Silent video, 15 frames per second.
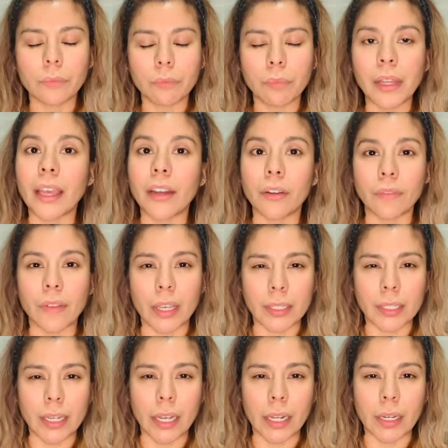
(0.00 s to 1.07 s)
plantar
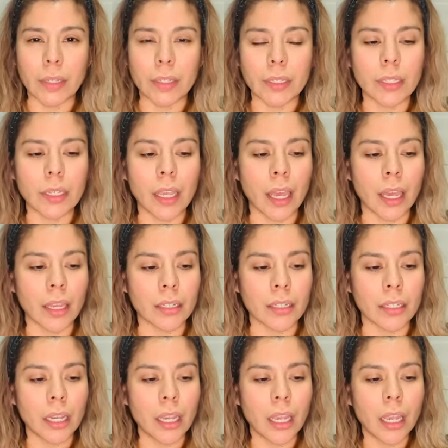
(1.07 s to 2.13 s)
fasciitis
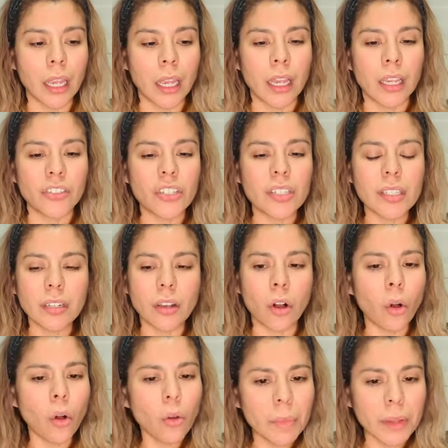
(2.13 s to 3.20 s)
and just a
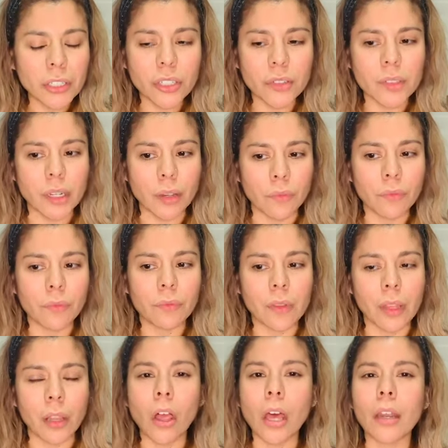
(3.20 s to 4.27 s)
whole bunch of stuff,
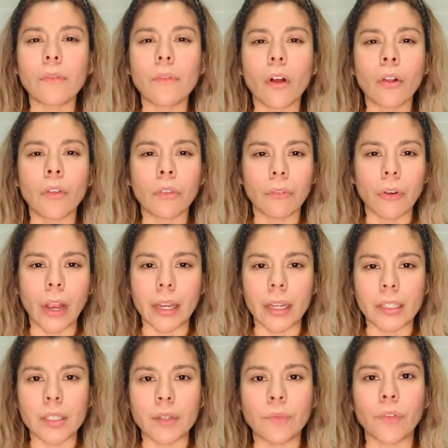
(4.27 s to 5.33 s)
a lot of
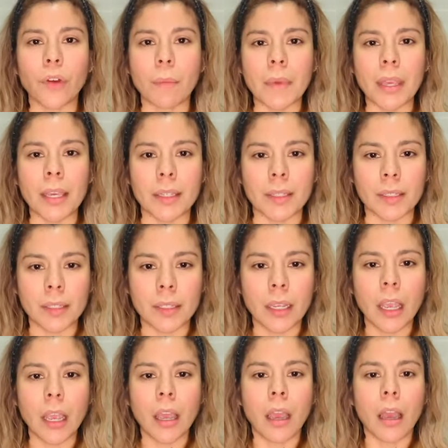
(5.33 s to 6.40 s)
arthritis from his
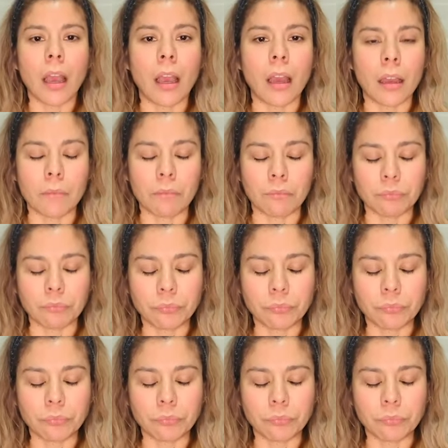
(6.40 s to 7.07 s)
um,